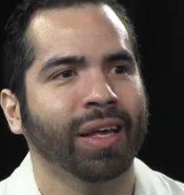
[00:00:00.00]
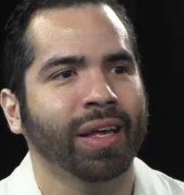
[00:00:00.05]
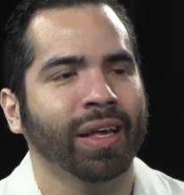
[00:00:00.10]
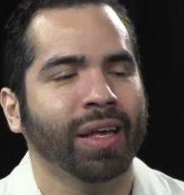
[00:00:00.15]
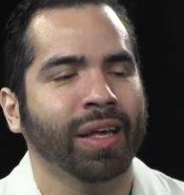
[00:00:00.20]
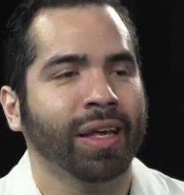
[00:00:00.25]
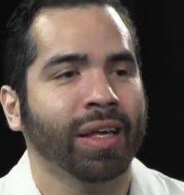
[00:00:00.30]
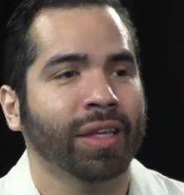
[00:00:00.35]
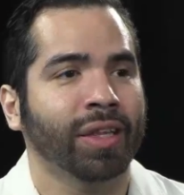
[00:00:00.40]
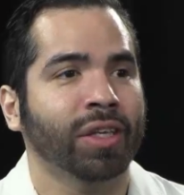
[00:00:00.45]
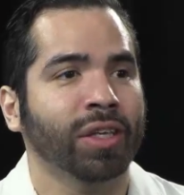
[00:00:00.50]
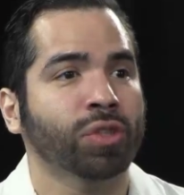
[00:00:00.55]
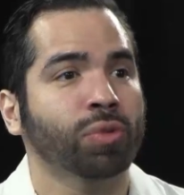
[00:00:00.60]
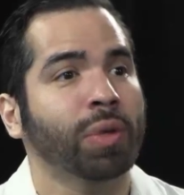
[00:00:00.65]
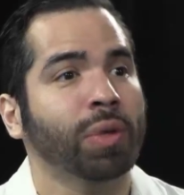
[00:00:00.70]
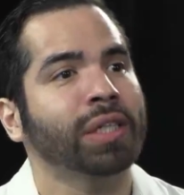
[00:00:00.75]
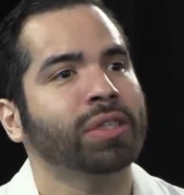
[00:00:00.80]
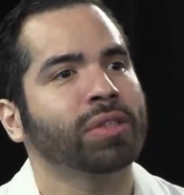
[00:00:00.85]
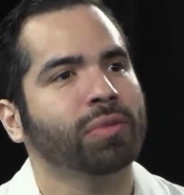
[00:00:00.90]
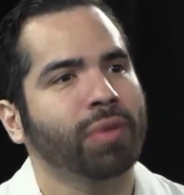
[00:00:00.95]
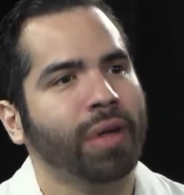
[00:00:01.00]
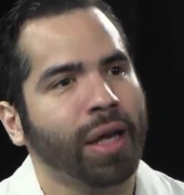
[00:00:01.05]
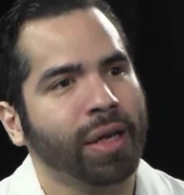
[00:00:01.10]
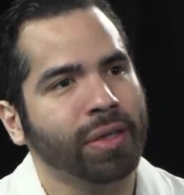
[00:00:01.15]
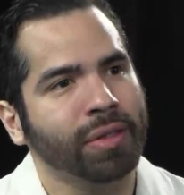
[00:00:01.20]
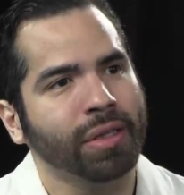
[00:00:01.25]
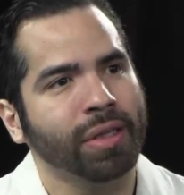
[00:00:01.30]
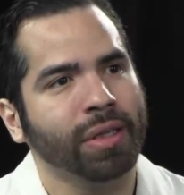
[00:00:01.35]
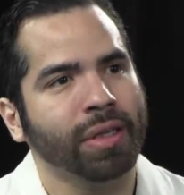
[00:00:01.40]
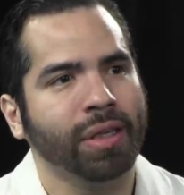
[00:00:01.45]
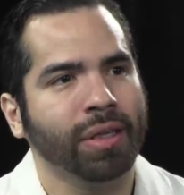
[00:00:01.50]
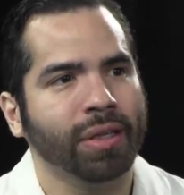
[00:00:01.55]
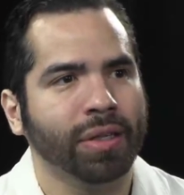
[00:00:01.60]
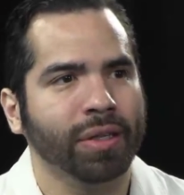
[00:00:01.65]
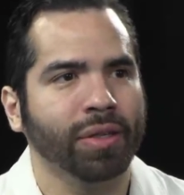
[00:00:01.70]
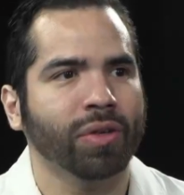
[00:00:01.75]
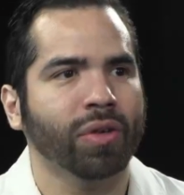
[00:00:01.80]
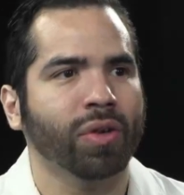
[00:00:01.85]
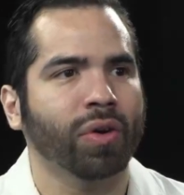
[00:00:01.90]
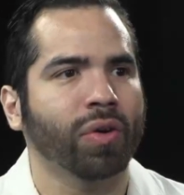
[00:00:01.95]
there's ways around it, and
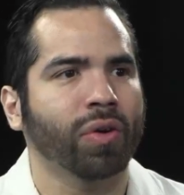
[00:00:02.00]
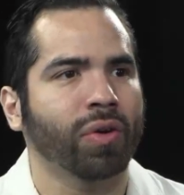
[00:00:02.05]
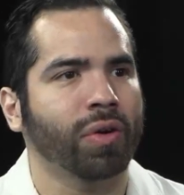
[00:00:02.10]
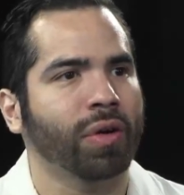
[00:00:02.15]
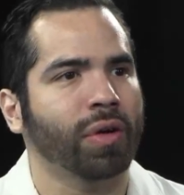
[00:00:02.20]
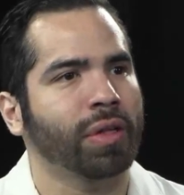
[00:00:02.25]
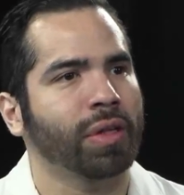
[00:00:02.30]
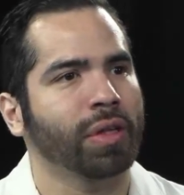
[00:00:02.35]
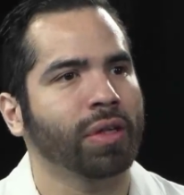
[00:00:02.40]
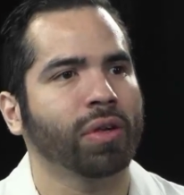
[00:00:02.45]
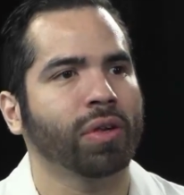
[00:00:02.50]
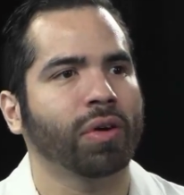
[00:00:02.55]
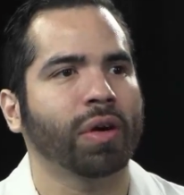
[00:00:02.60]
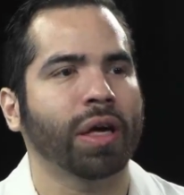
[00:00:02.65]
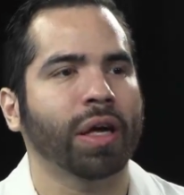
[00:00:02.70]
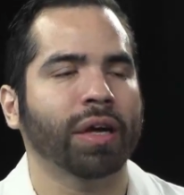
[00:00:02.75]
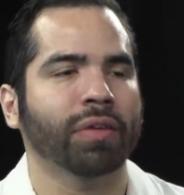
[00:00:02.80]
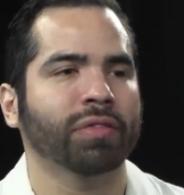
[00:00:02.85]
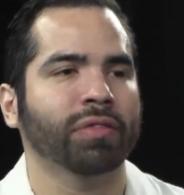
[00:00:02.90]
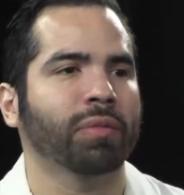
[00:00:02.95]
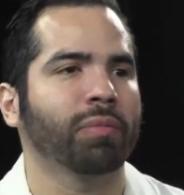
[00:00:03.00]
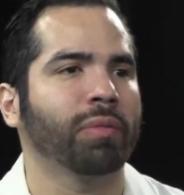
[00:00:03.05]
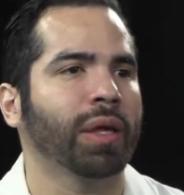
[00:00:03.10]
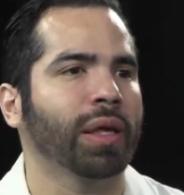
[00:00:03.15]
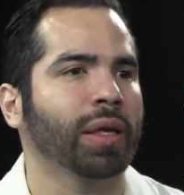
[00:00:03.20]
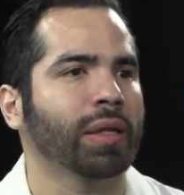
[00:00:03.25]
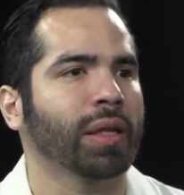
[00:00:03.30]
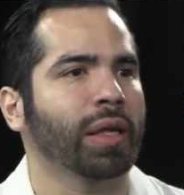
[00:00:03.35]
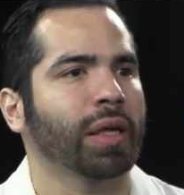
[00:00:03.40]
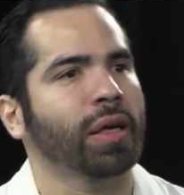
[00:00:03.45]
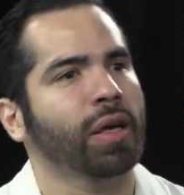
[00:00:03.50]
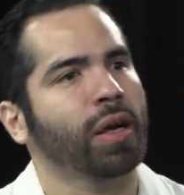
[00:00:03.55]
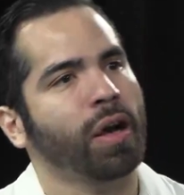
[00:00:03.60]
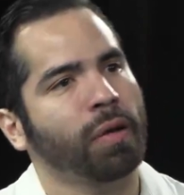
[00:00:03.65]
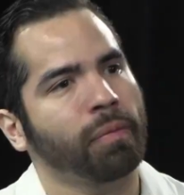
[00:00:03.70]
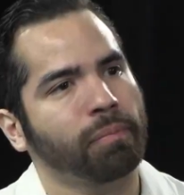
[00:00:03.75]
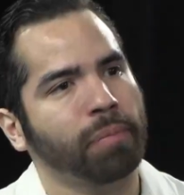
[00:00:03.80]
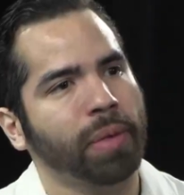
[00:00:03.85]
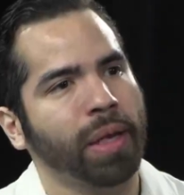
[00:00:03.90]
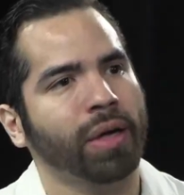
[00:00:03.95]
I have to make like
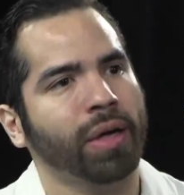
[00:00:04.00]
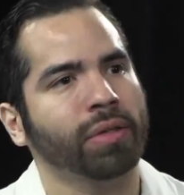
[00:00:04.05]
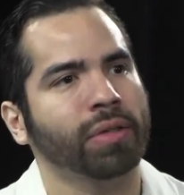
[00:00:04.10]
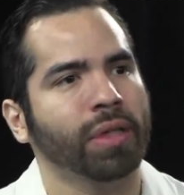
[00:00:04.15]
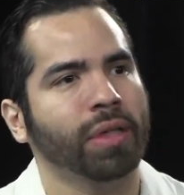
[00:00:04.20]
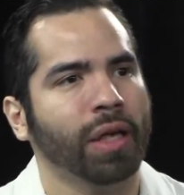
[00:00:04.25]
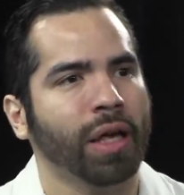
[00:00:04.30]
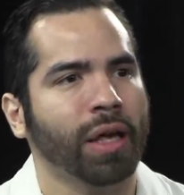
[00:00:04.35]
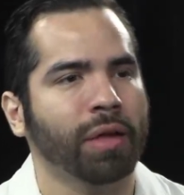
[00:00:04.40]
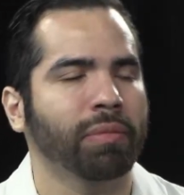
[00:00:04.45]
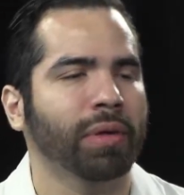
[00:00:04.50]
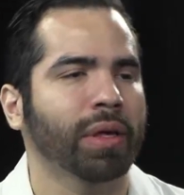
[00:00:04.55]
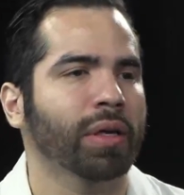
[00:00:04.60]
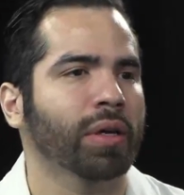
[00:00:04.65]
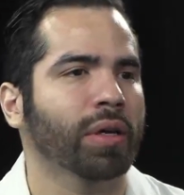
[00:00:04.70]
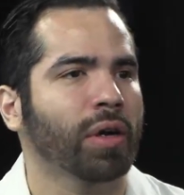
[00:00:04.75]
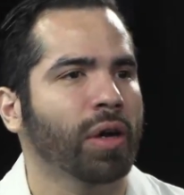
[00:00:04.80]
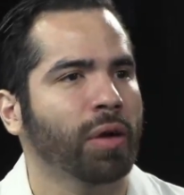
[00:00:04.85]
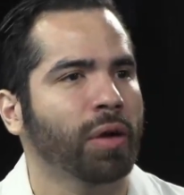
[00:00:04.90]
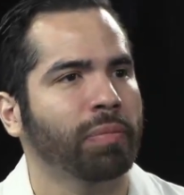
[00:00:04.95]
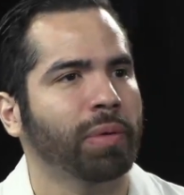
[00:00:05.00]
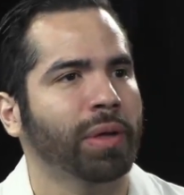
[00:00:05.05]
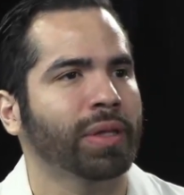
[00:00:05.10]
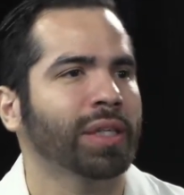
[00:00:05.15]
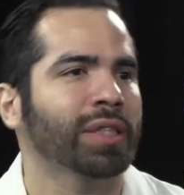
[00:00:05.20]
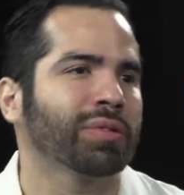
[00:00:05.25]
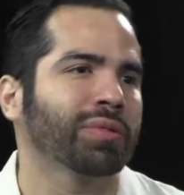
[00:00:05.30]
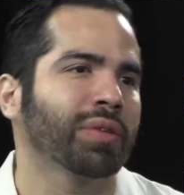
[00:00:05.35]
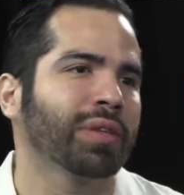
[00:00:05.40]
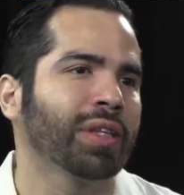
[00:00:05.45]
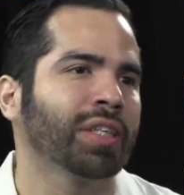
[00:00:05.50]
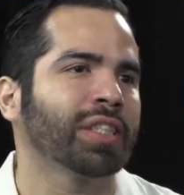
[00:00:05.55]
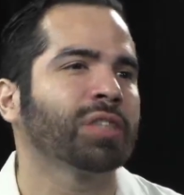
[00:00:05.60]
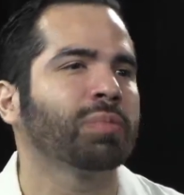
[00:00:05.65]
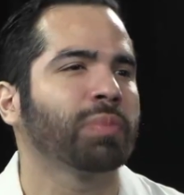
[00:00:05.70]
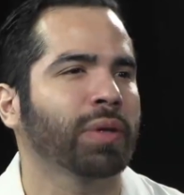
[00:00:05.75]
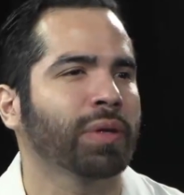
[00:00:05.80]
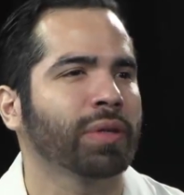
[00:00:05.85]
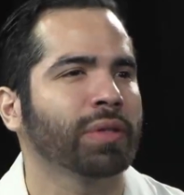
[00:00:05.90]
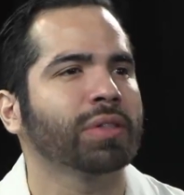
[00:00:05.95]
compounding. I make a compound. That's where the
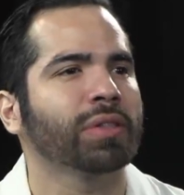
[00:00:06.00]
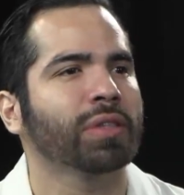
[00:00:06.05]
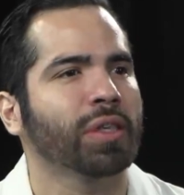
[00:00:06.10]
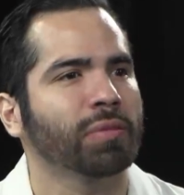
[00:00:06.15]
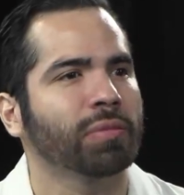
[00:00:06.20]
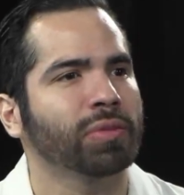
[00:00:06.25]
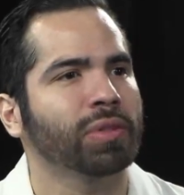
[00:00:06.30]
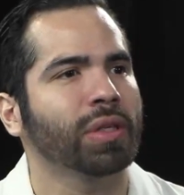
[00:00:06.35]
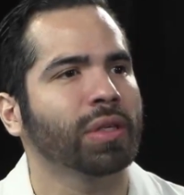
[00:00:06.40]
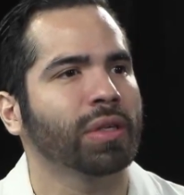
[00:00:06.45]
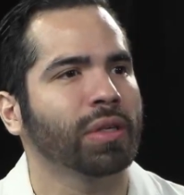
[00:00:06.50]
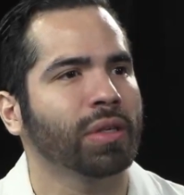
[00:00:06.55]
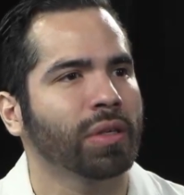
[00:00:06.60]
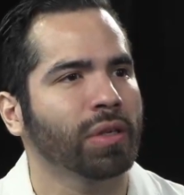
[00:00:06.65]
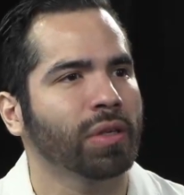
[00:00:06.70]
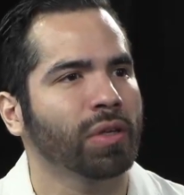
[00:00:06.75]
experience comes in.